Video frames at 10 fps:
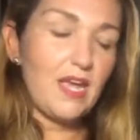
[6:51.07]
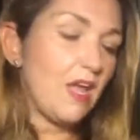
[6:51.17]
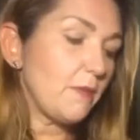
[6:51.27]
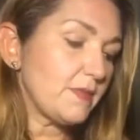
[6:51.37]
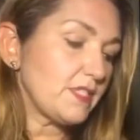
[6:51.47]

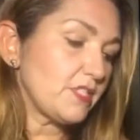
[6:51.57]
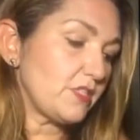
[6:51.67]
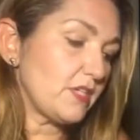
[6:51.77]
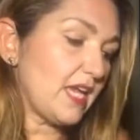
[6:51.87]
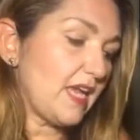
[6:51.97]
help us
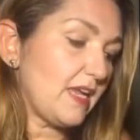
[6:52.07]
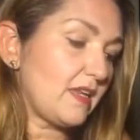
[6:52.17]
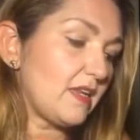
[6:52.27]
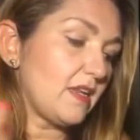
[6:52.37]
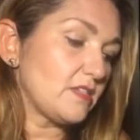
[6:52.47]
to
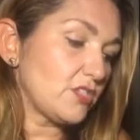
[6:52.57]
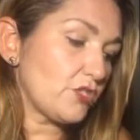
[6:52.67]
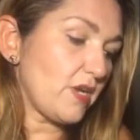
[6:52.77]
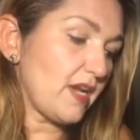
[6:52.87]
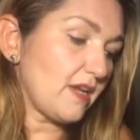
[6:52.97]
gain
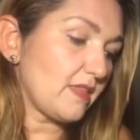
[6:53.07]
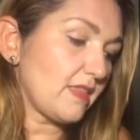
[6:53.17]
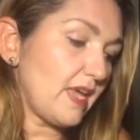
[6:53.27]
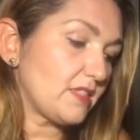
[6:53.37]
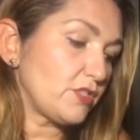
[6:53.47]
strength
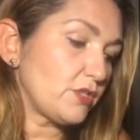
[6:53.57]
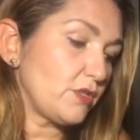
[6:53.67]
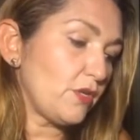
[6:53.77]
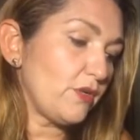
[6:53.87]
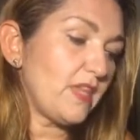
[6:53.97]
and to
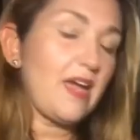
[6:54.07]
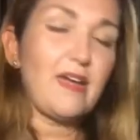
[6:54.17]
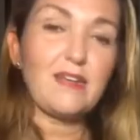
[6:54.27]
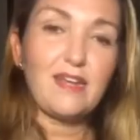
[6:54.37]
know that